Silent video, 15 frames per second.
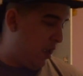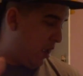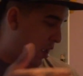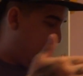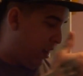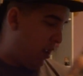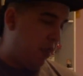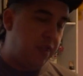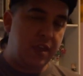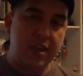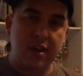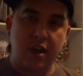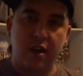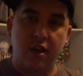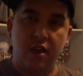in
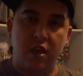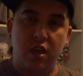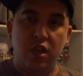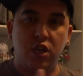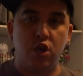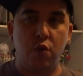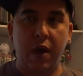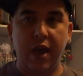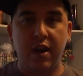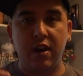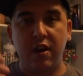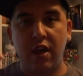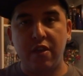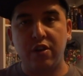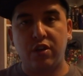Athena, you add
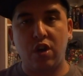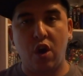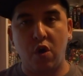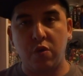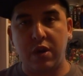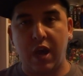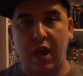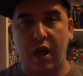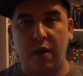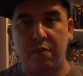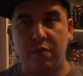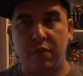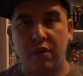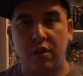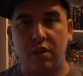another
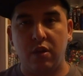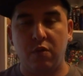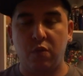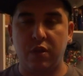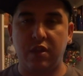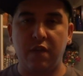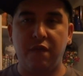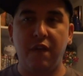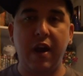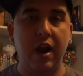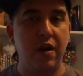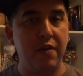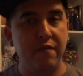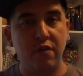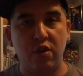codom with the
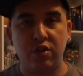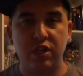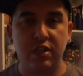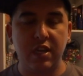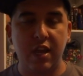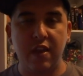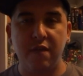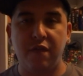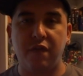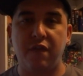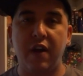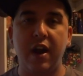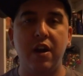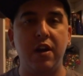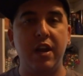fire, even though she's not hit for
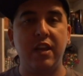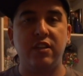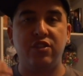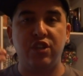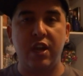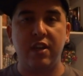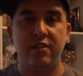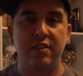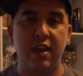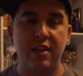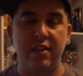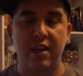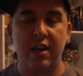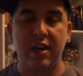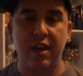fire, and it changes
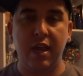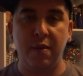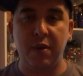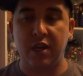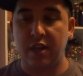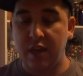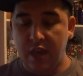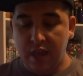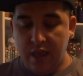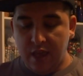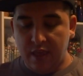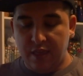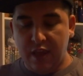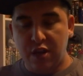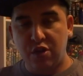that dynamic.
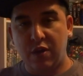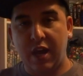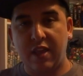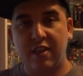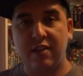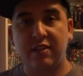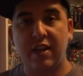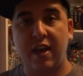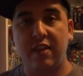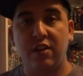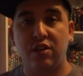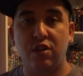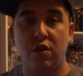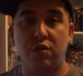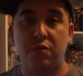Then you got this guy
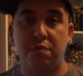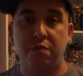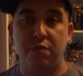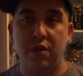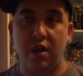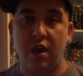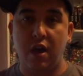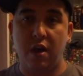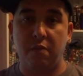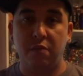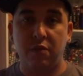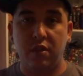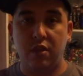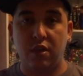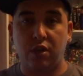that shows
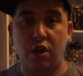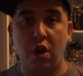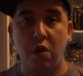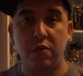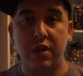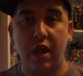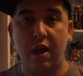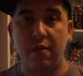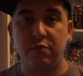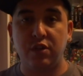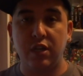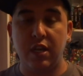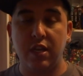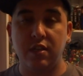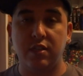the codom
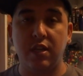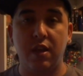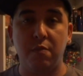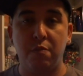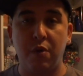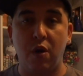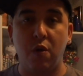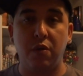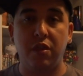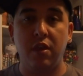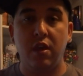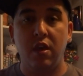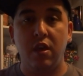genes in both